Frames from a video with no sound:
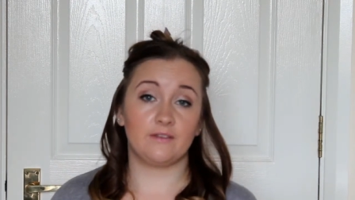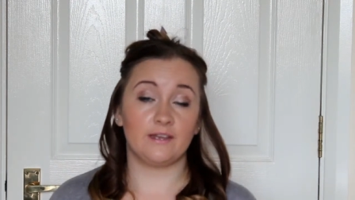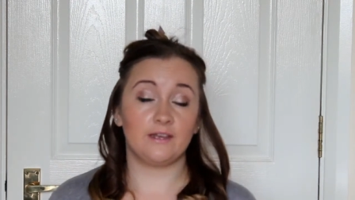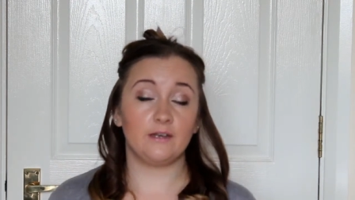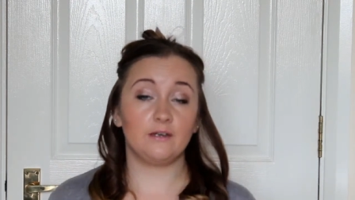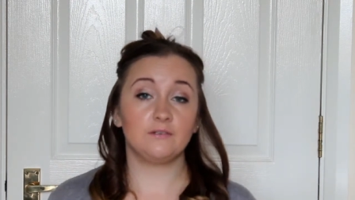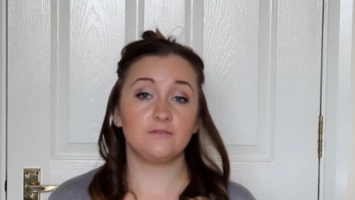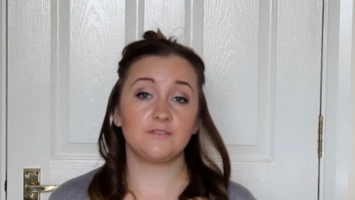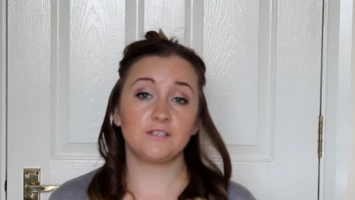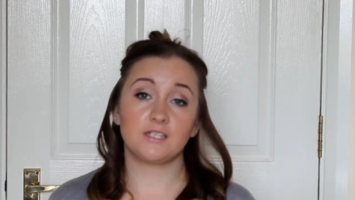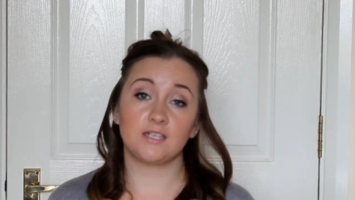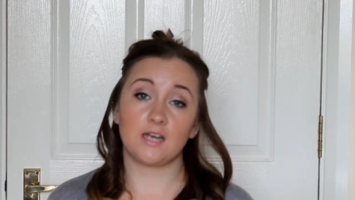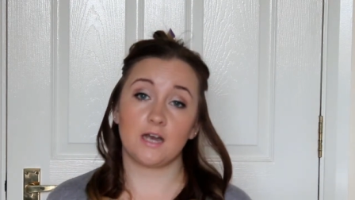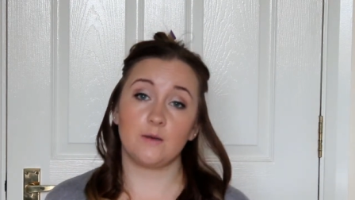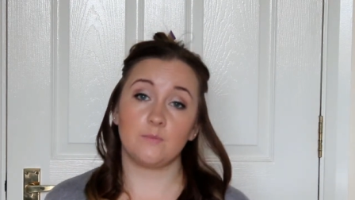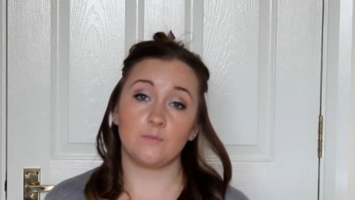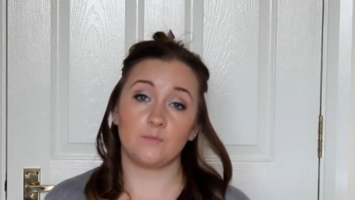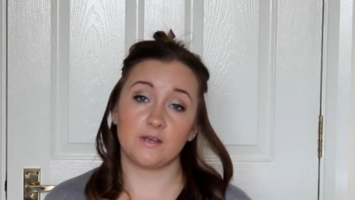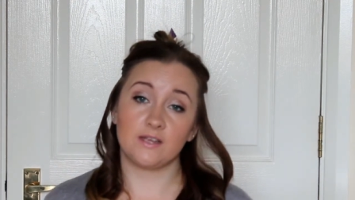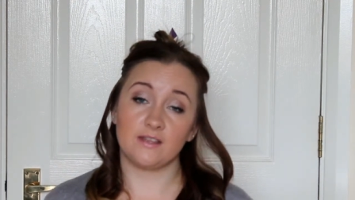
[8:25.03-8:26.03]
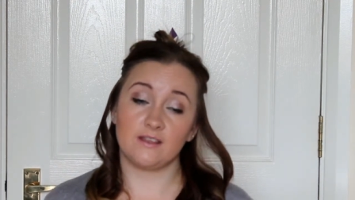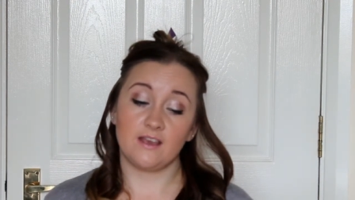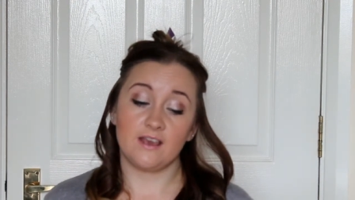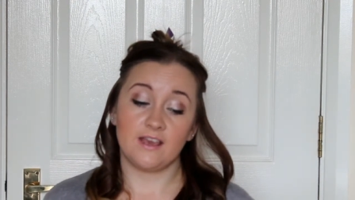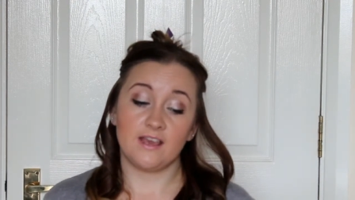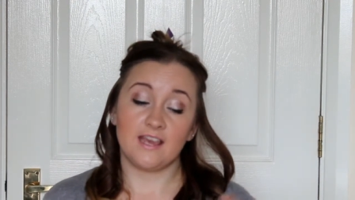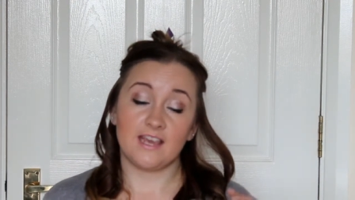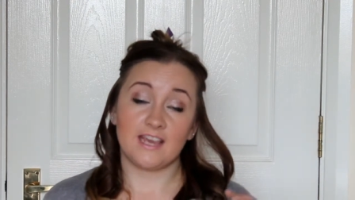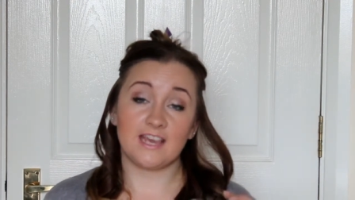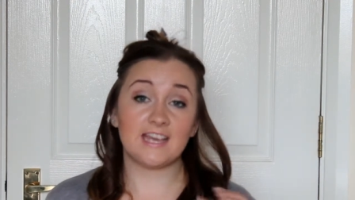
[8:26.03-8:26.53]
They often come with
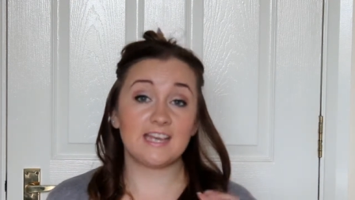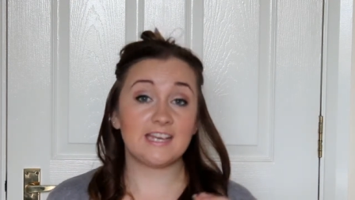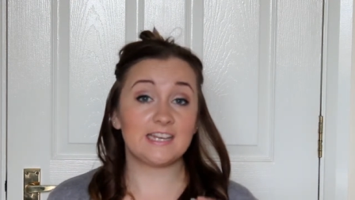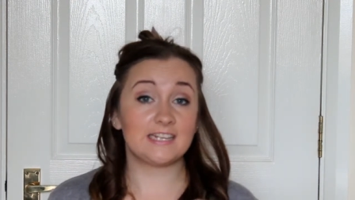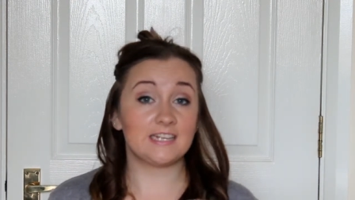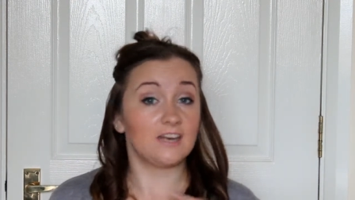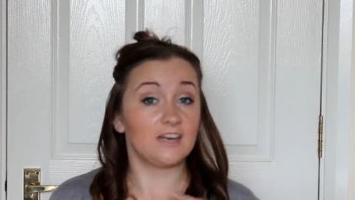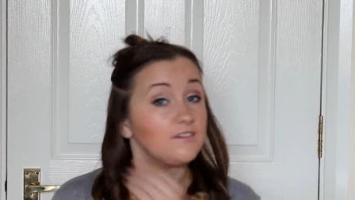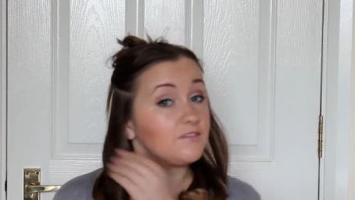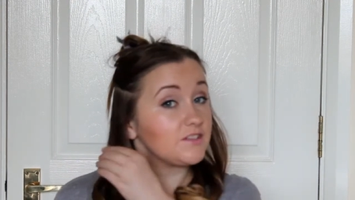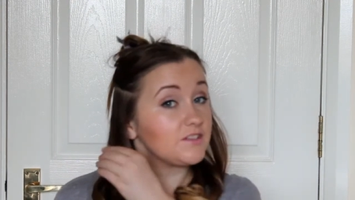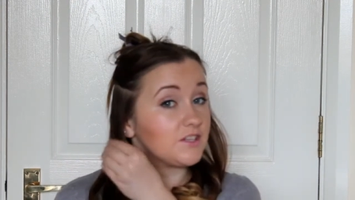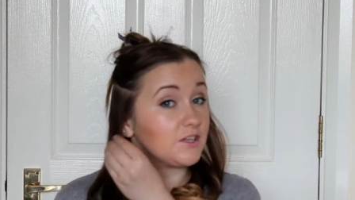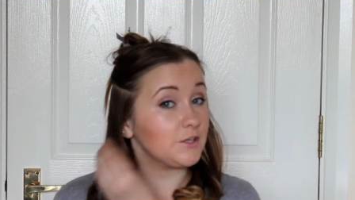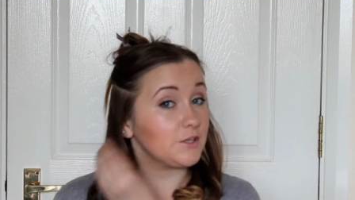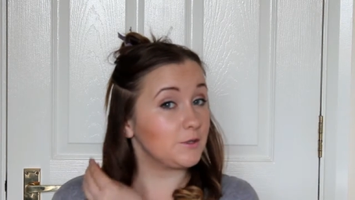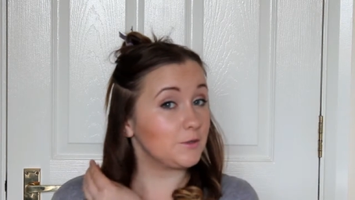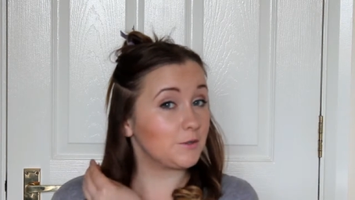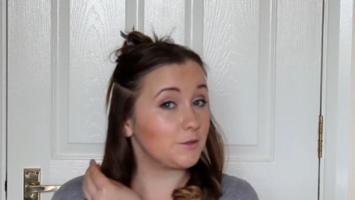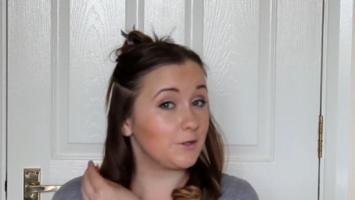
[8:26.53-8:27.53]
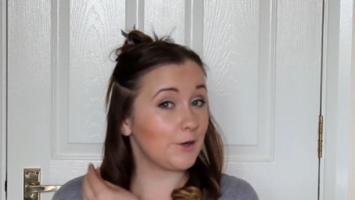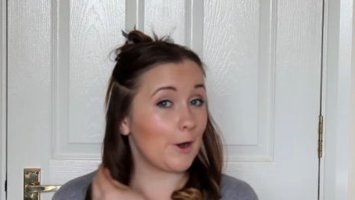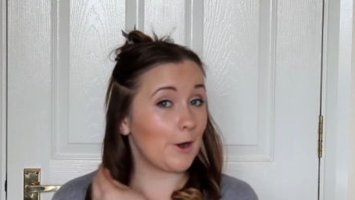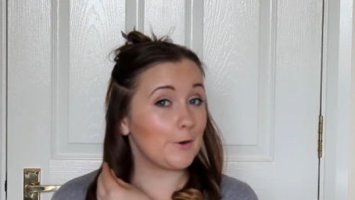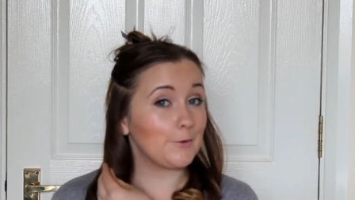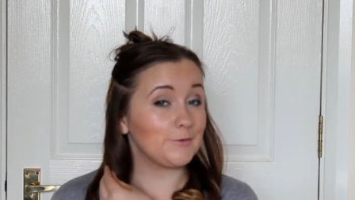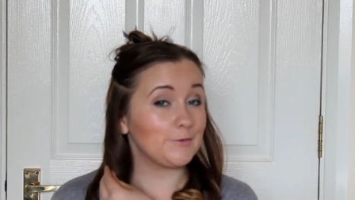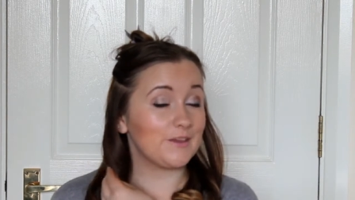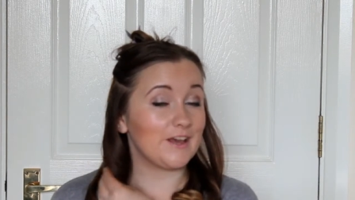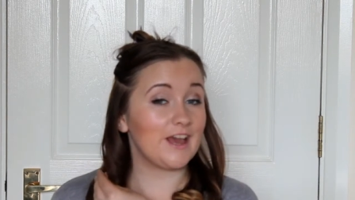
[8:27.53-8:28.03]
heat gloves so you can
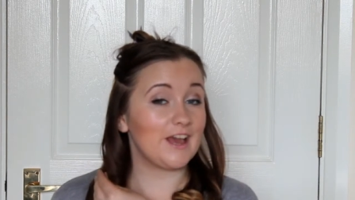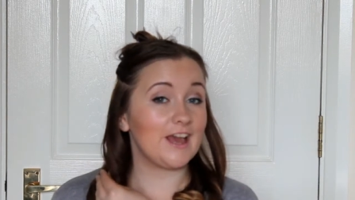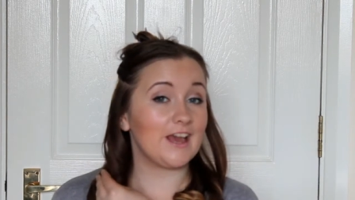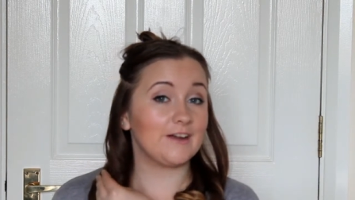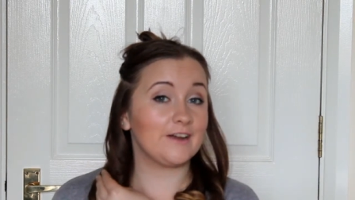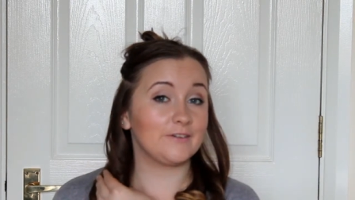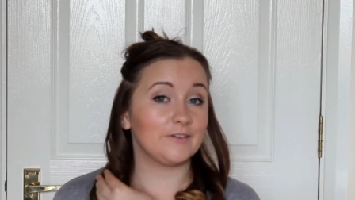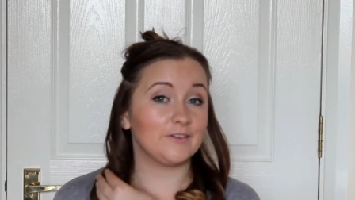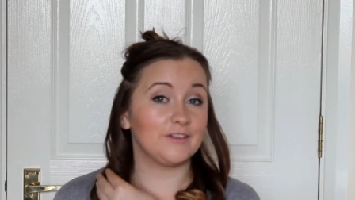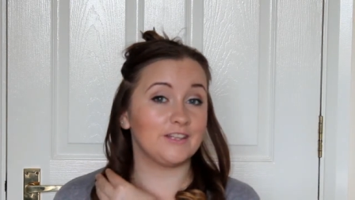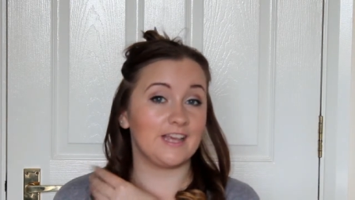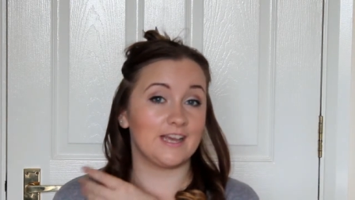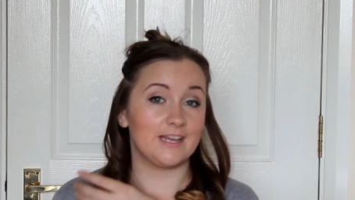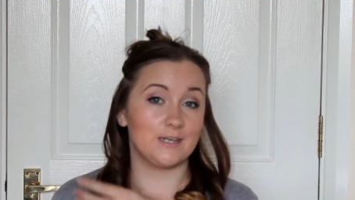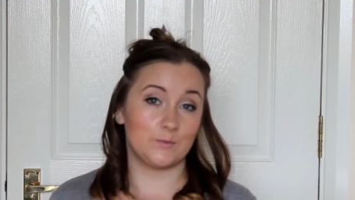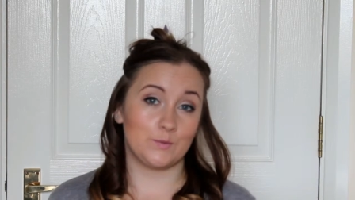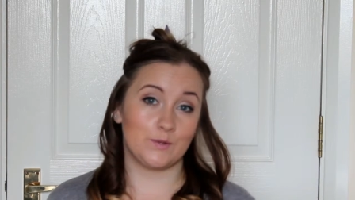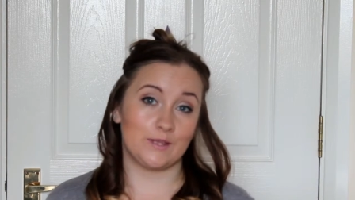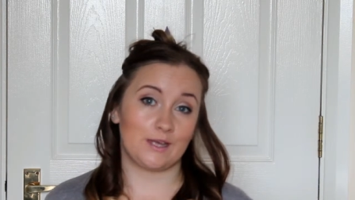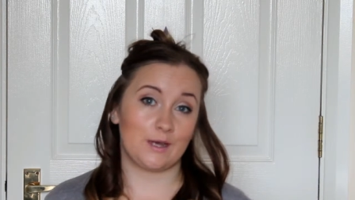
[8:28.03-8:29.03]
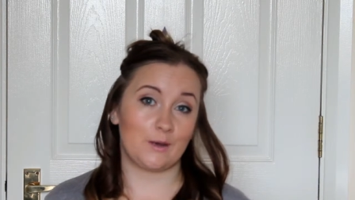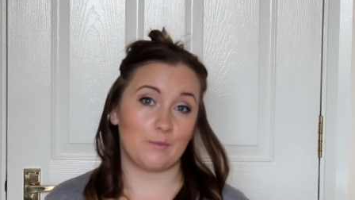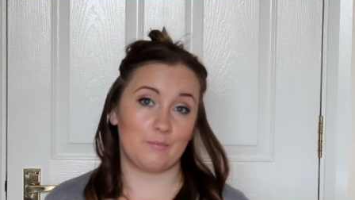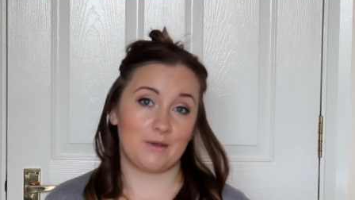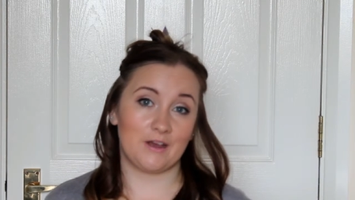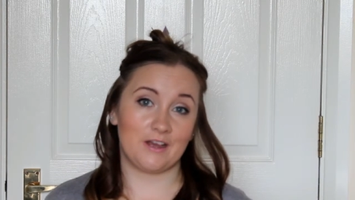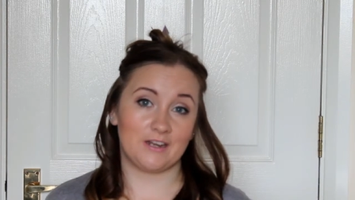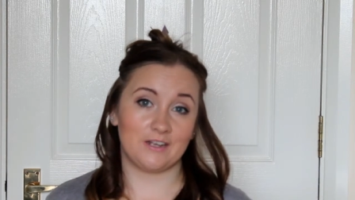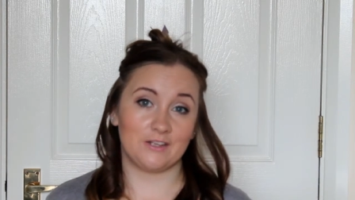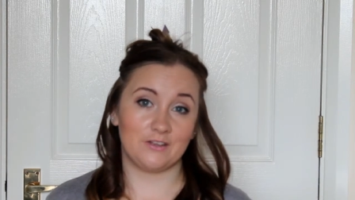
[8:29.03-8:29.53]
hold the hair on the end without
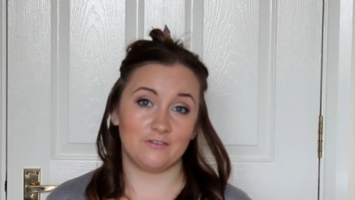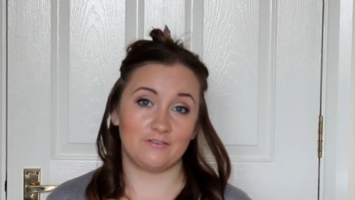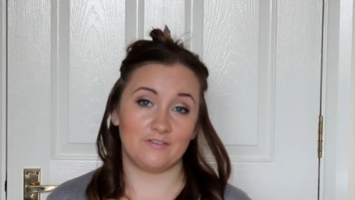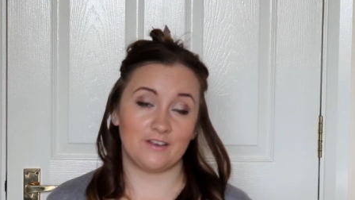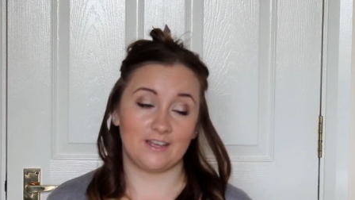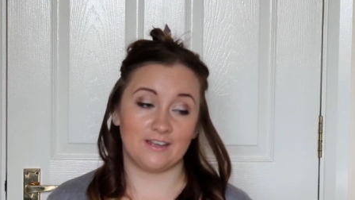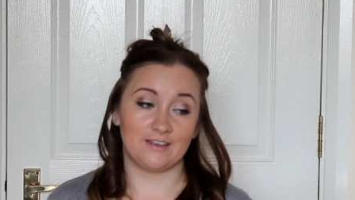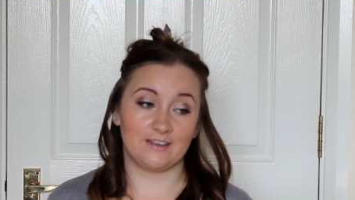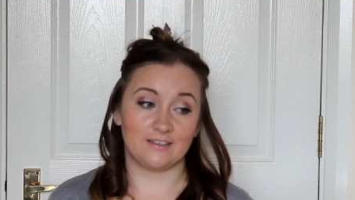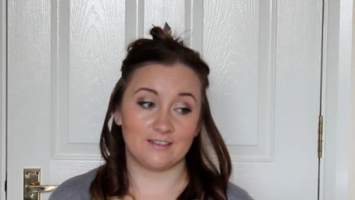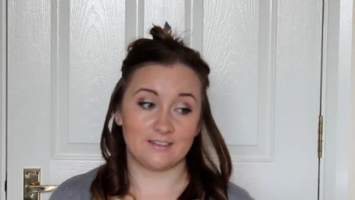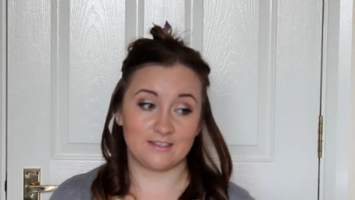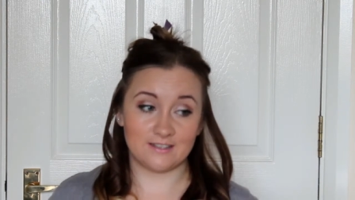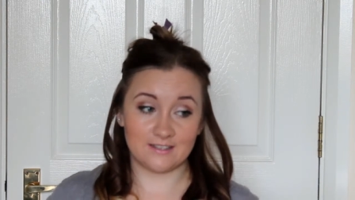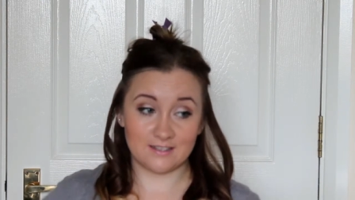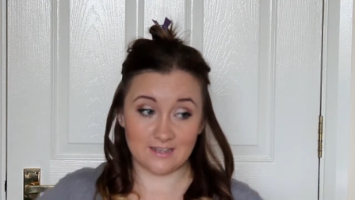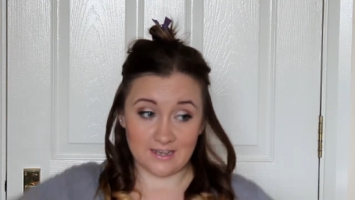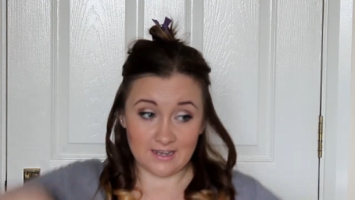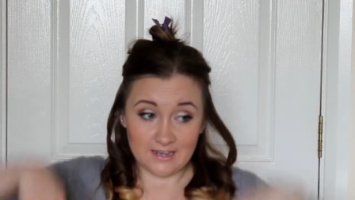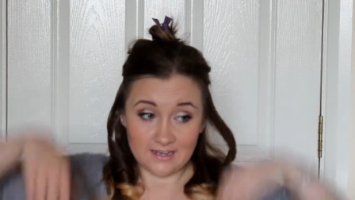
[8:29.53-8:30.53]
burning your fingers.